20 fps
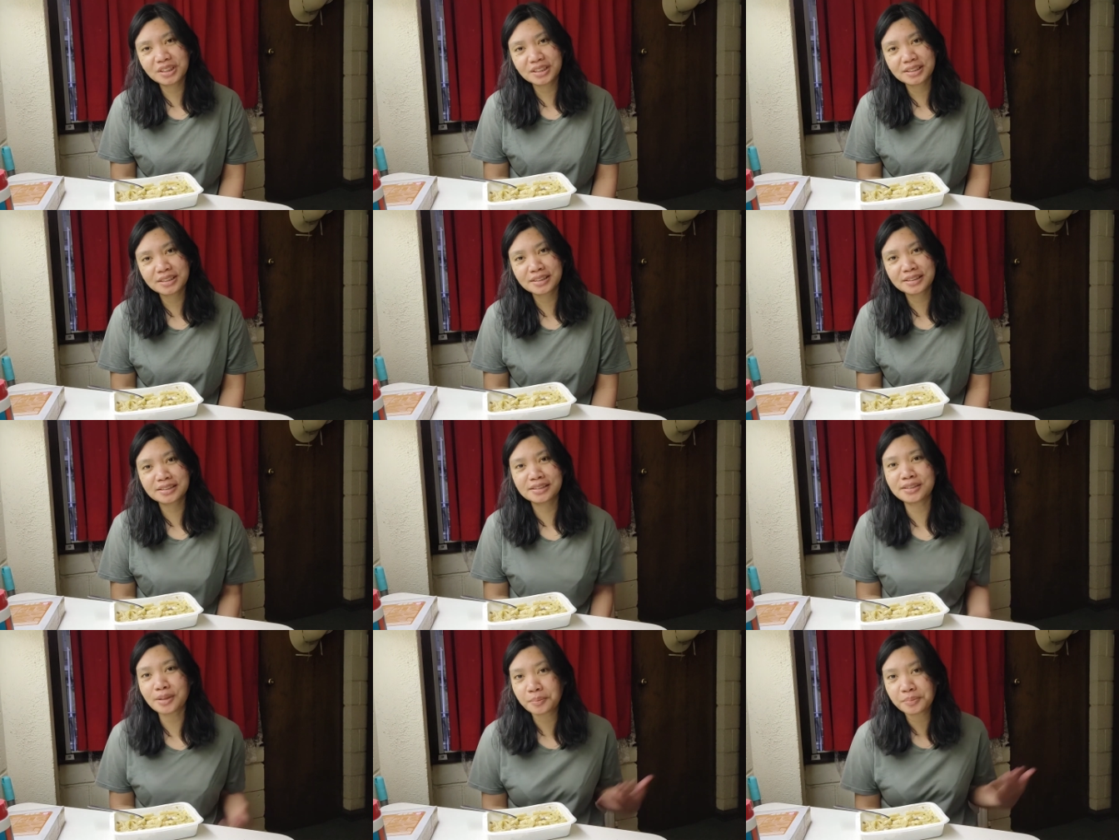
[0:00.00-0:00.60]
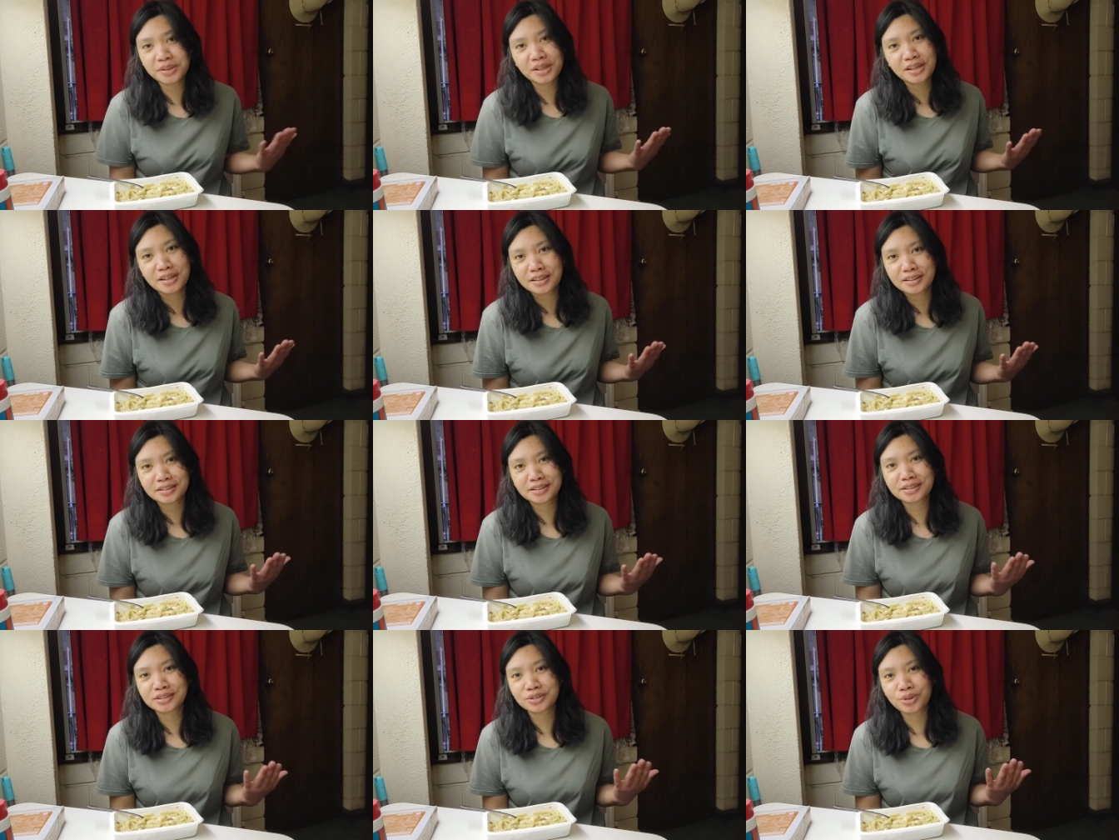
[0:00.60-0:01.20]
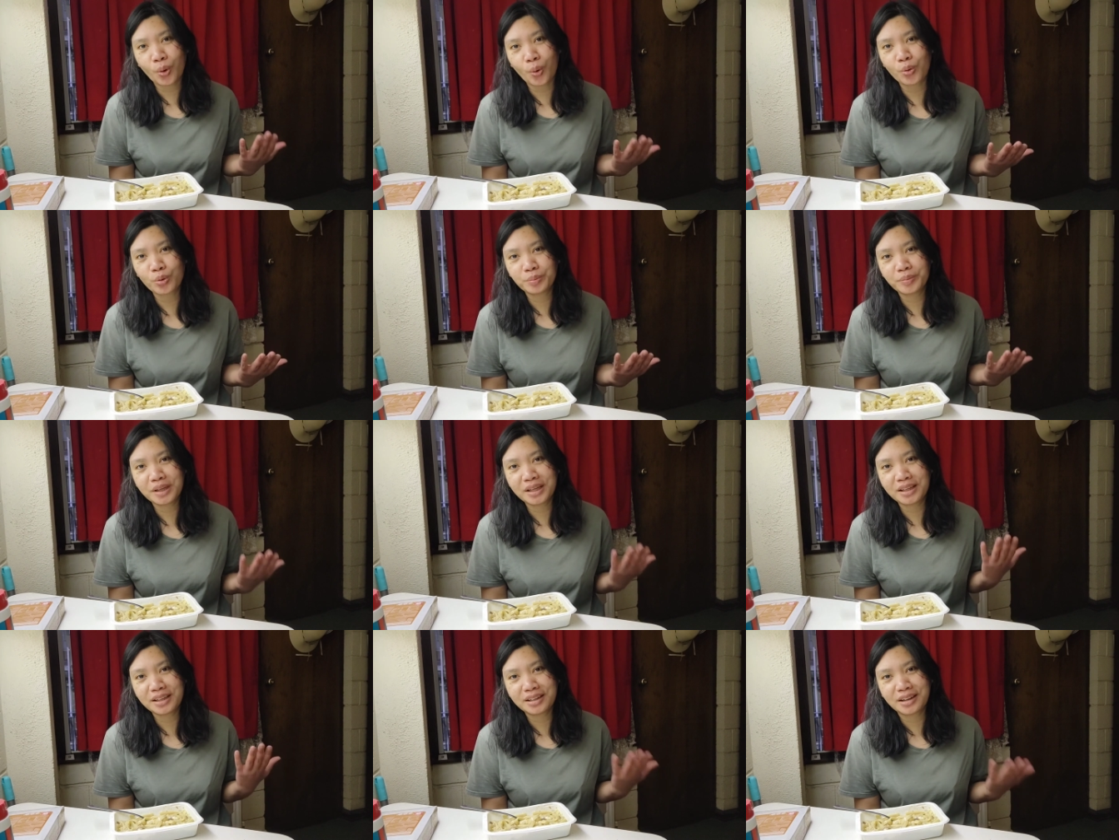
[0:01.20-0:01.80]
just something told
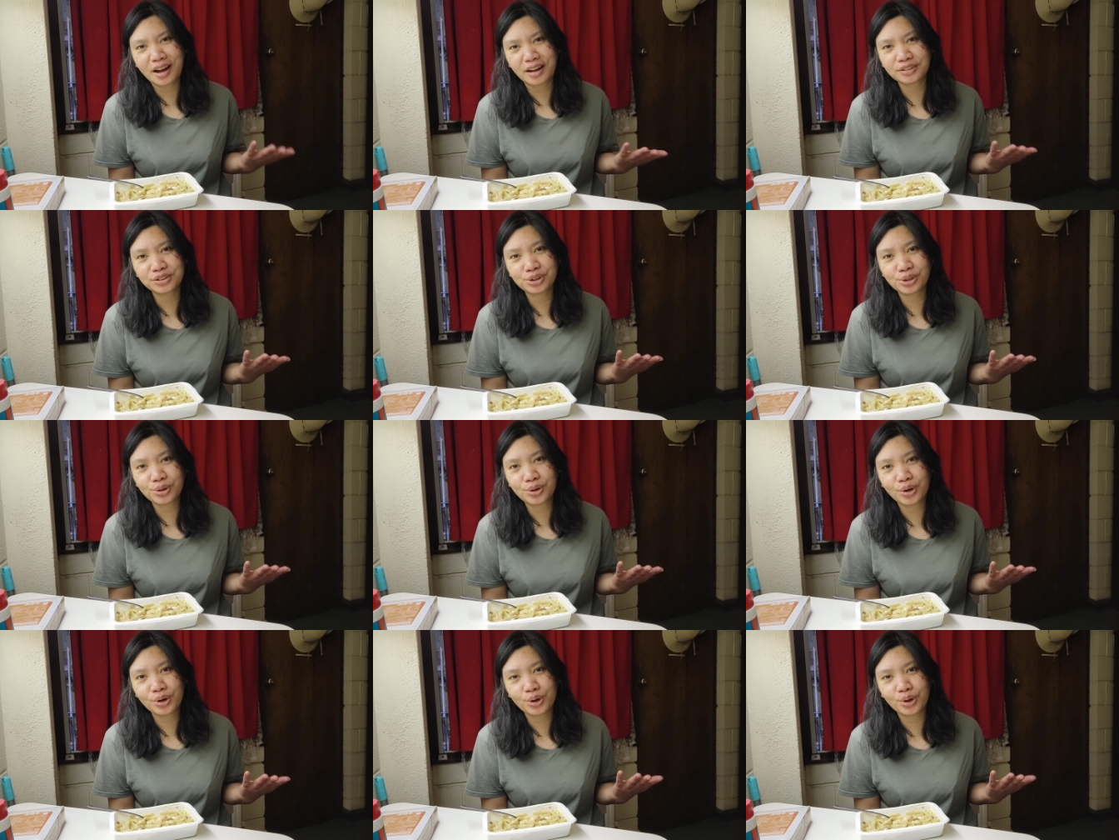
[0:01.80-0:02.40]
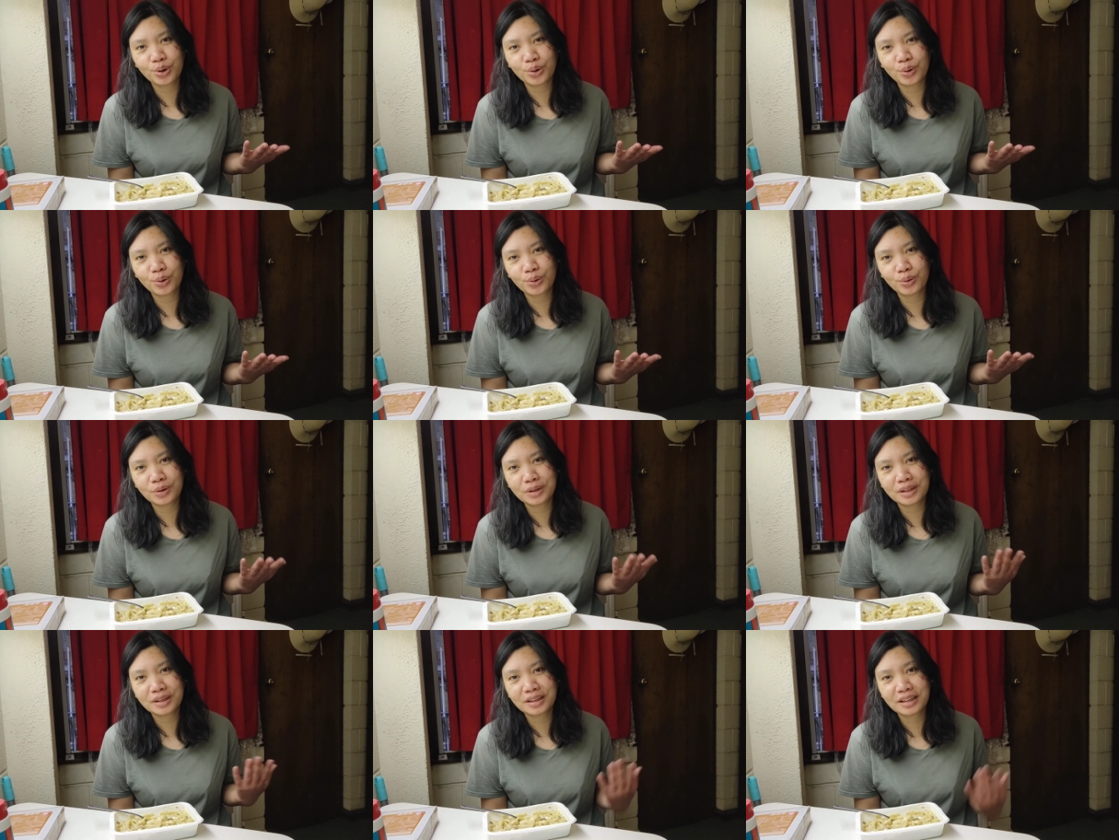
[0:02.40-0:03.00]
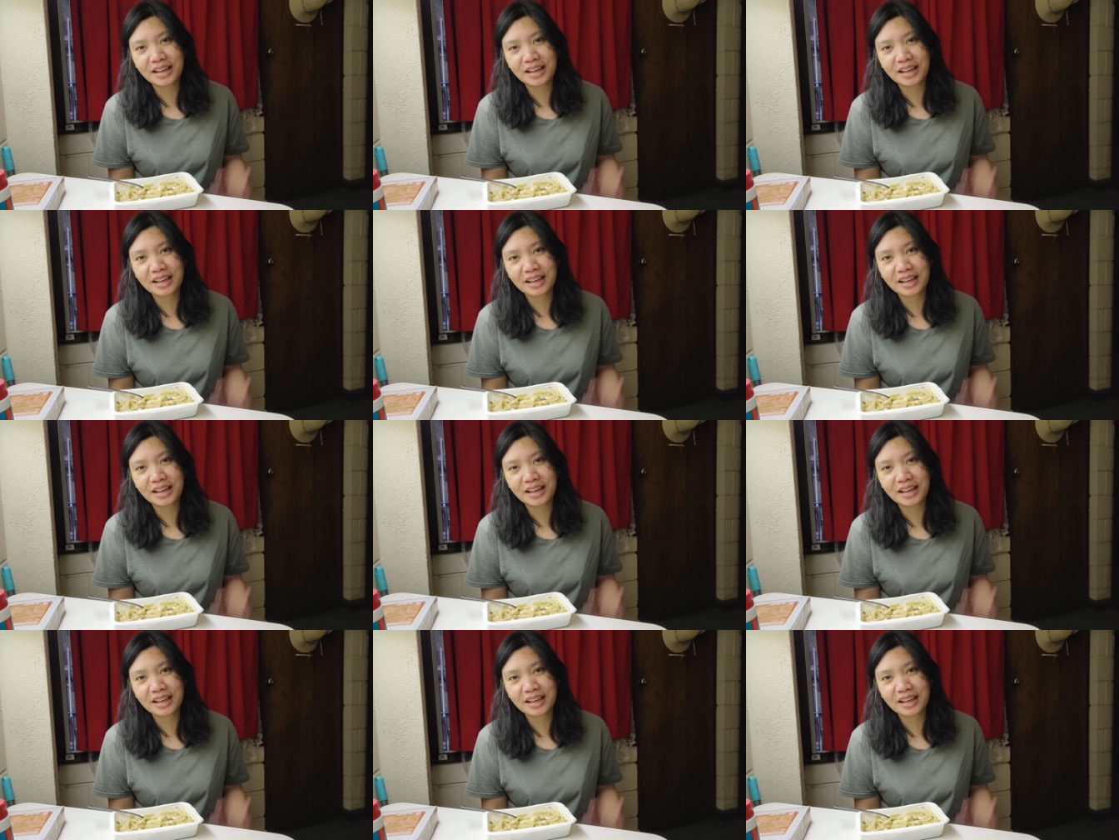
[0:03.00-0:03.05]
me not to go